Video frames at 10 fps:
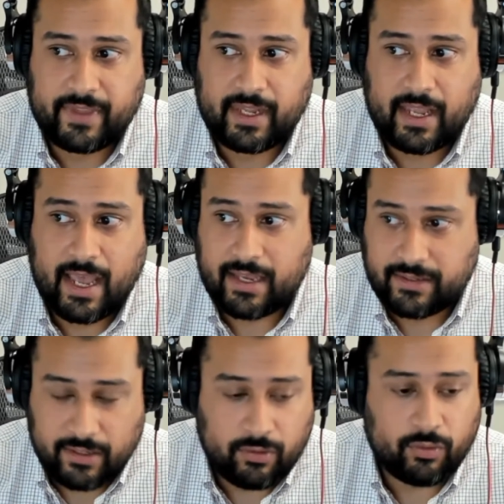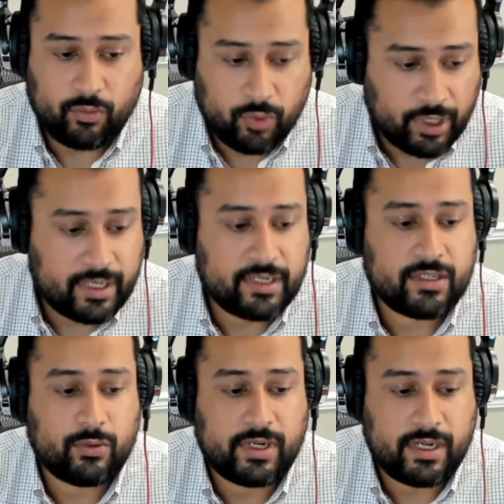has their work
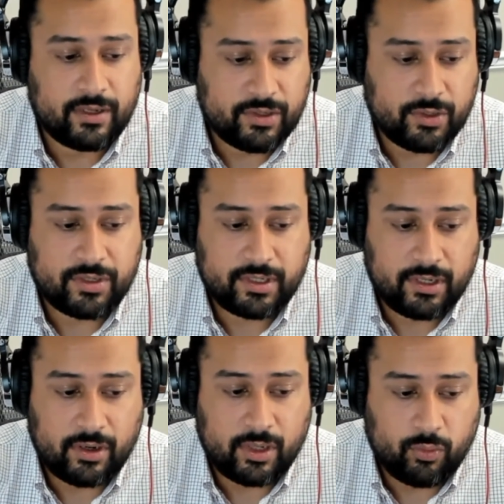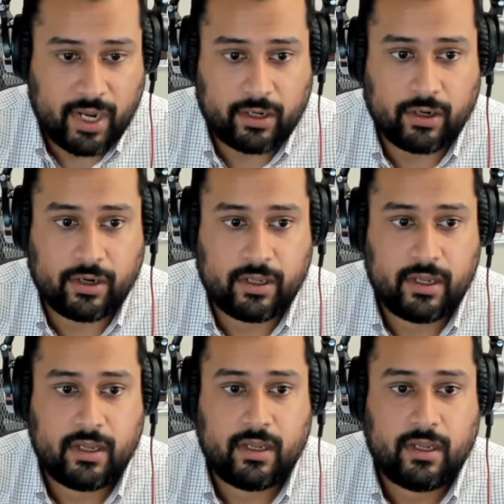history and their Social Security record,
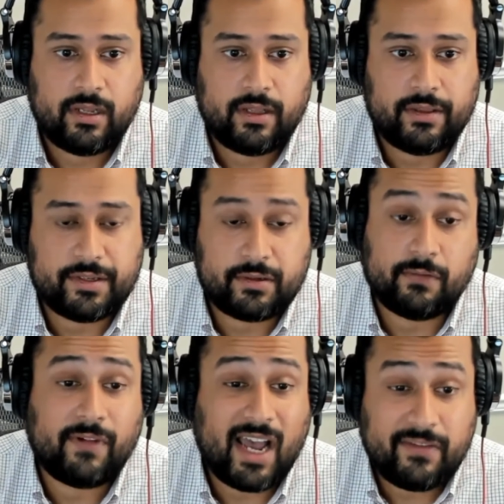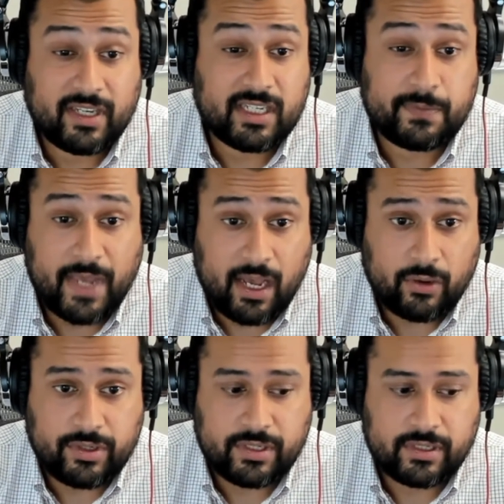the surviving
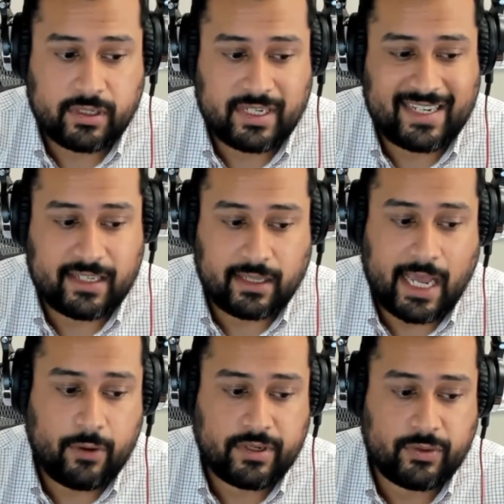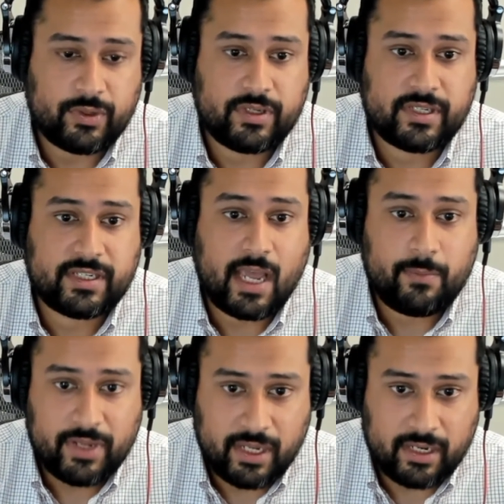spouse is allowed to
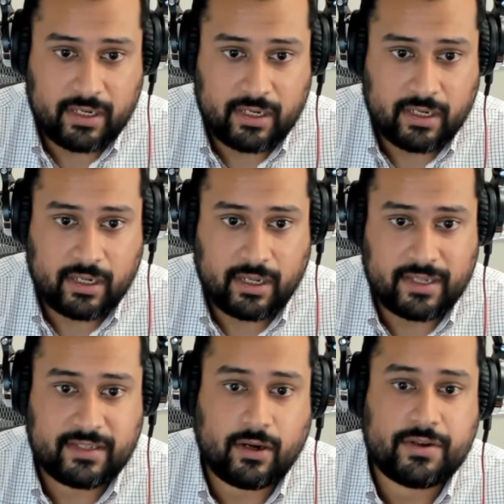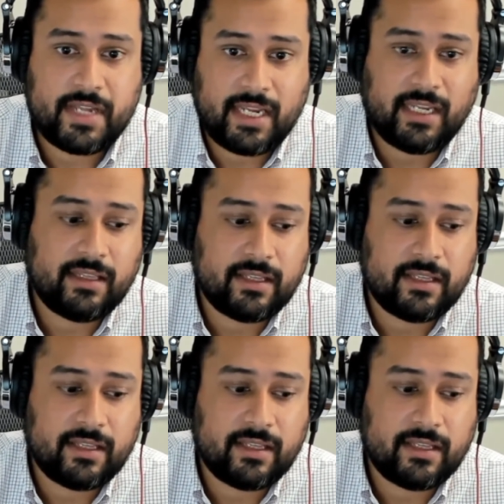step in and start taking the